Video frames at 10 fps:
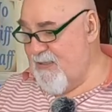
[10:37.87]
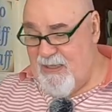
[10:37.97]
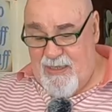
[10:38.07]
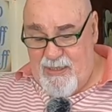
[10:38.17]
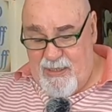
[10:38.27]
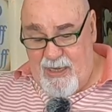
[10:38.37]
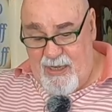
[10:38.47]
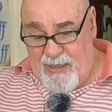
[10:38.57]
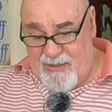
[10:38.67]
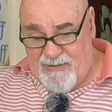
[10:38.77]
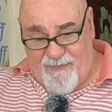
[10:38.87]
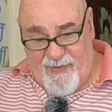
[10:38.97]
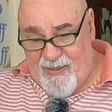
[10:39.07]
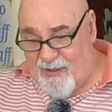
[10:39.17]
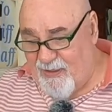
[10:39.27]
You can't ask
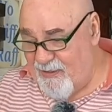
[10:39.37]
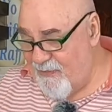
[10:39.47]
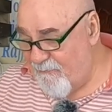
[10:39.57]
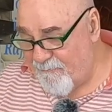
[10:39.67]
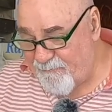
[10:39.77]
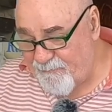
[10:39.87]
fairer than that.